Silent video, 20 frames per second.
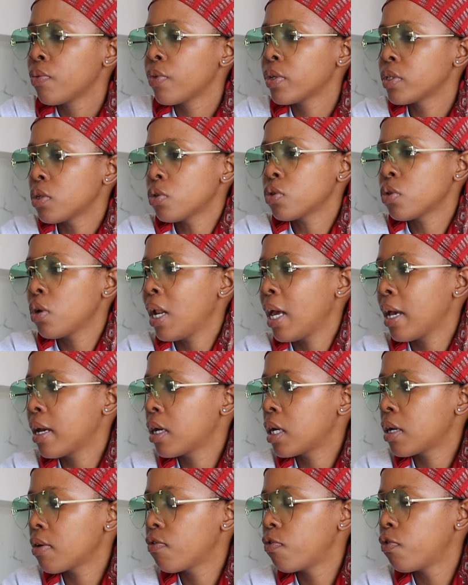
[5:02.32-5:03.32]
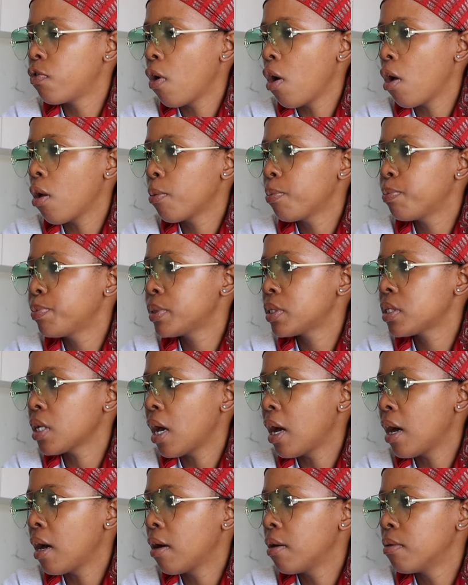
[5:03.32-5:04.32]
There's also like
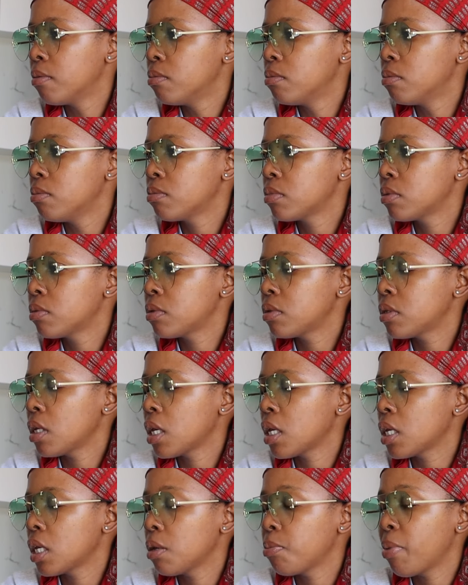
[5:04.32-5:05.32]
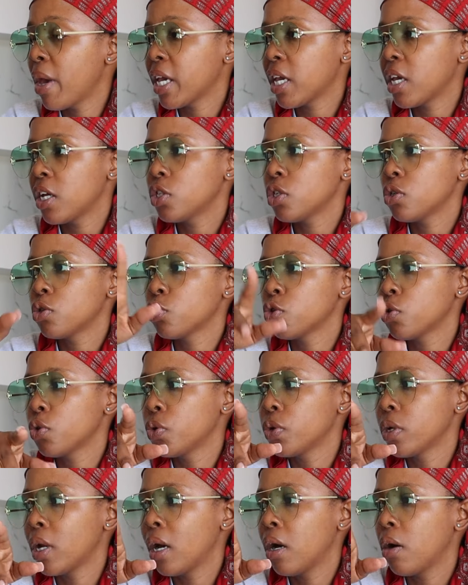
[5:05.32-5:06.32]
Vobs thingy package, I'll show
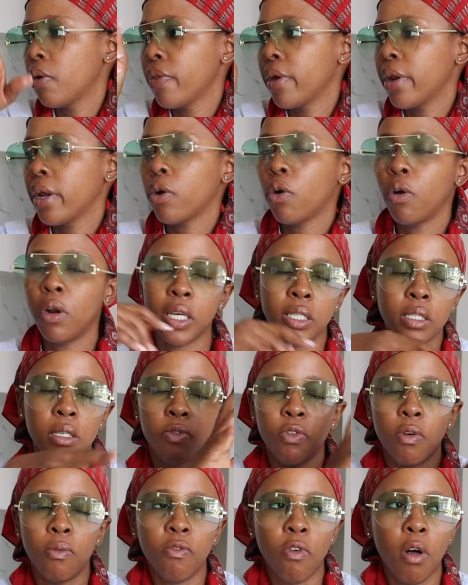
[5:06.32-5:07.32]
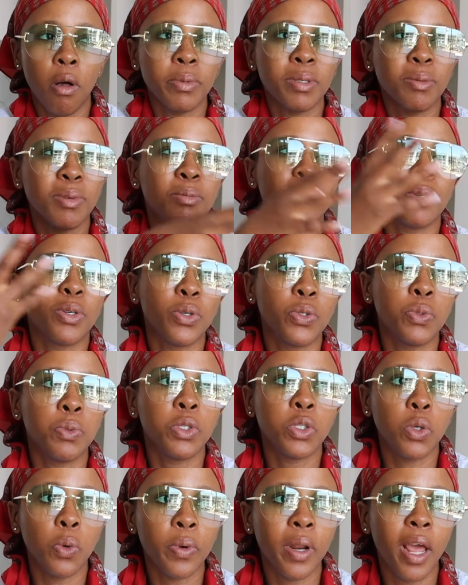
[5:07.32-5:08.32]
you now, that I collected from Vobs, but because
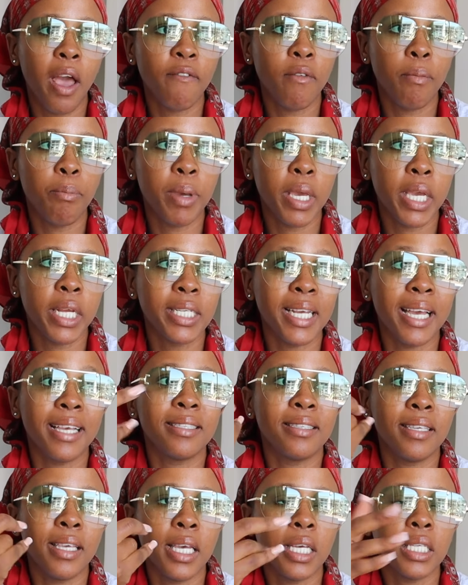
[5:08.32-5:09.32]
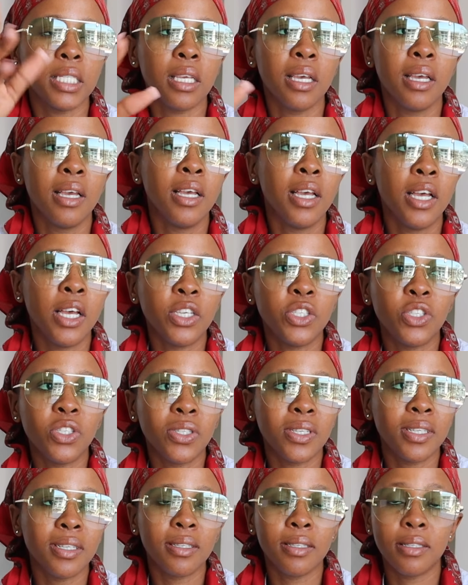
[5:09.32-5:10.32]
we don't have a bed as yet, it's
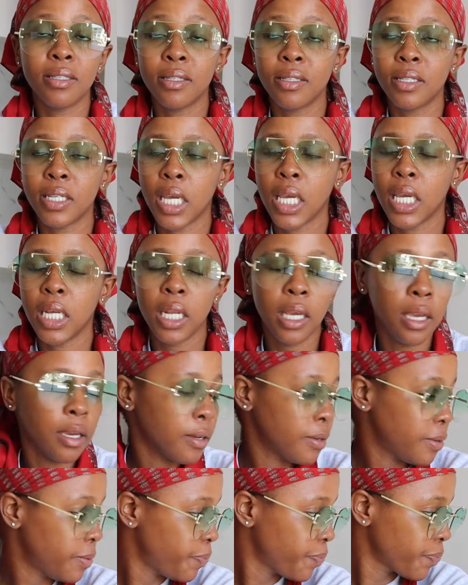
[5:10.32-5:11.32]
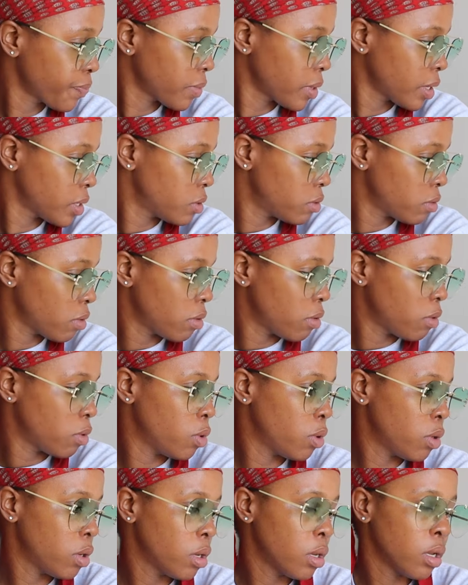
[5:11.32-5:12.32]
just gonna stay in here. So
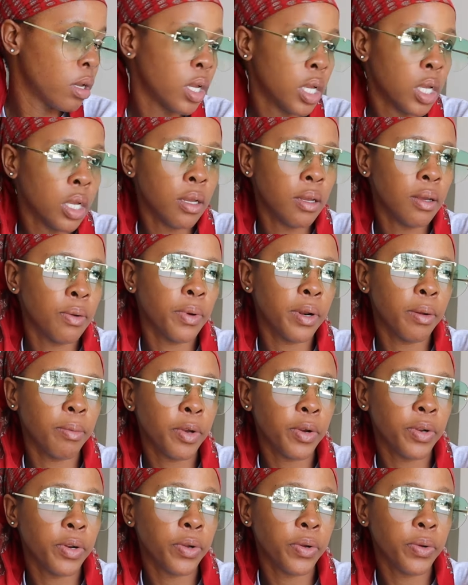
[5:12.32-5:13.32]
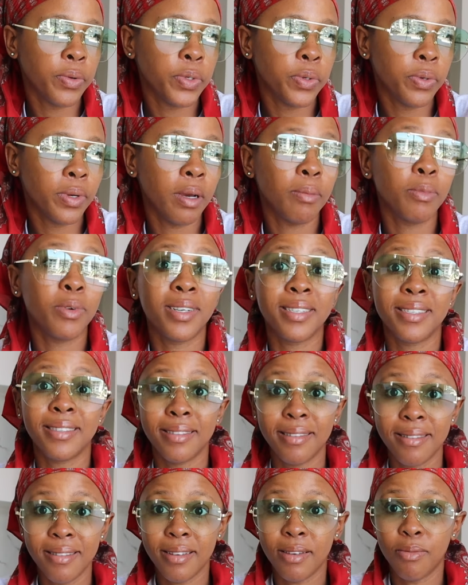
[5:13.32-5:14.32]
what am I gonna go do now? I'm gonna
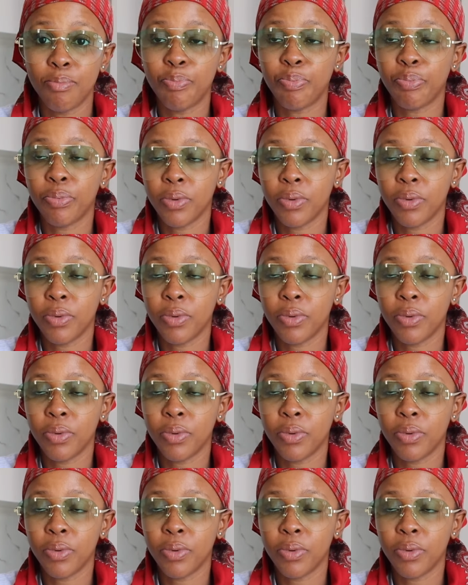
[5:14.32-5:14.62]
sleep.